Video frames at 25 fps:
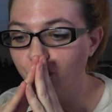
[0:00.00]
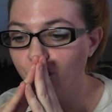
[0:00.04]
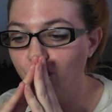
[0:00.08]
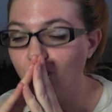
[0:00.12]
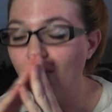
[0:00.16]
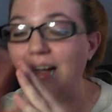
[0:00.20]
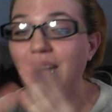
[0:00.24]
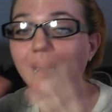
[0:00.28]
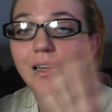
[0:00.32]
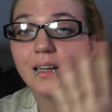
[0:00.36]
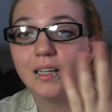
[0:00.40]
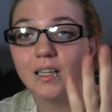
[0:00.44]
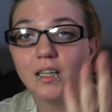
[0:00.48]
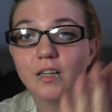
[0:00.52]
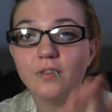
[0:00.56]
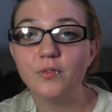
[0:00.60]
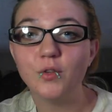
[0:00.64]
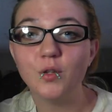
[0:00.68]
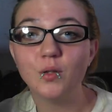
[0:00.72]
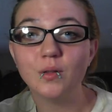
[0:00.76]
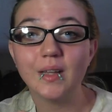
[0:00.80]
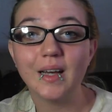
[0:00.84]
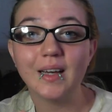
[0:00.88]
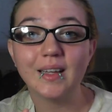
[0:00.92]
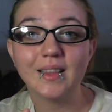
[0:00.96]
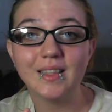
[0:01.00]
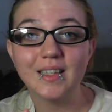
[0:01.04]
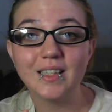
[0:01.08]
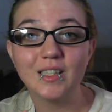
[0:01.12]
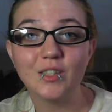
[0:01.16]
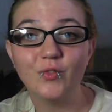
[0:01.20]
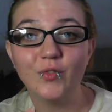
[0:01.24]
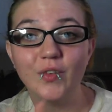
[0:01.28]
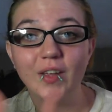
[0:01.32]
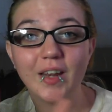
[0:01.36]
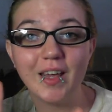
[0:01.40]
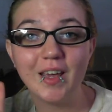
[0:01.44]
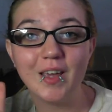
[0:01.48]
if you like this
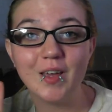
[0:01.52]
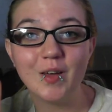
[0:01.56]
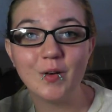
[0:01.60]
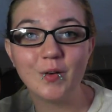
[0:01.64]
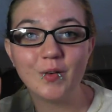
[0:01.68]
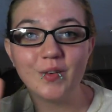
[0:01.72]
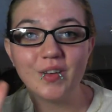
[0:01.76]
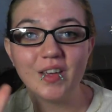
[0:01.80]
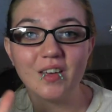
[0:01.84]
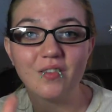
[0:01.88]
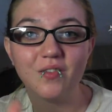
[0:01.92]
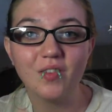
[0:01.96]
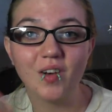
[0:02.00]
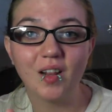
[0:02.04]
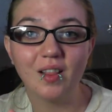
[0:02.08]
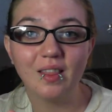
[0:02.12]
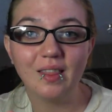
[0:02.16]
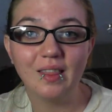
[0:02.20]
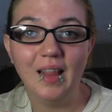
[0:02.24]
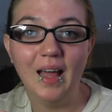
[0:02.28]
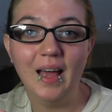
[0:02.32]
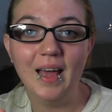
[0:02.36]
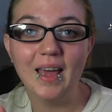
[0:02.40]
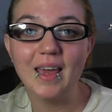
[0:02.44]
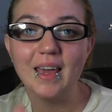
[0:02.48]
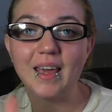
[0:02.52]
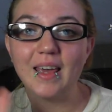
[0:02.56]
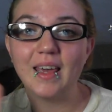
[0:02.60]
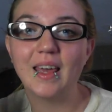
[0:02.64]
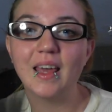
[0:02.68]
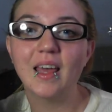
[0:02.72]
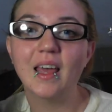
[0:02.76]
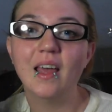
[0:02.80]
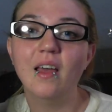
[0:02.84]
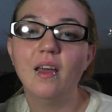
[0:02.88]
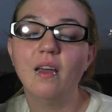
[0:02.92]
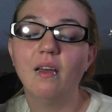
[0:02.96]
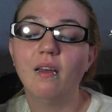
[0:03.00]
video, give it a like.
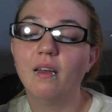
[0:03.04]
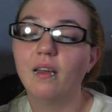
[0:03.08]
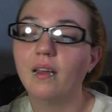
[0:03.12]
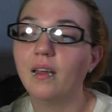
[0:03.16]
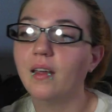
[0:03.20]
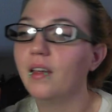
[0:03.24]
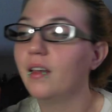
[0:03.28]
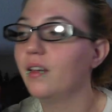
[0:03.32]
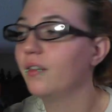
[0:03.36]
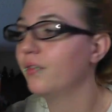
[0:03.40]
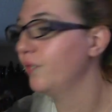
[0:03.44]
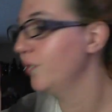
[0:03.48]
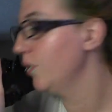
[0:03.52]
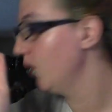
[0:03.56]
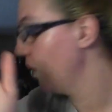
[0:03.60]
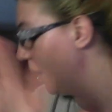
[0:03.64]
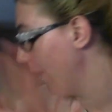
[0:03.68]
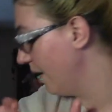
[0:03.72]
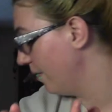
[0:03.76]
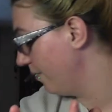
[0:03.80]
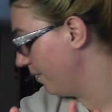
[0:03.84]
If you have any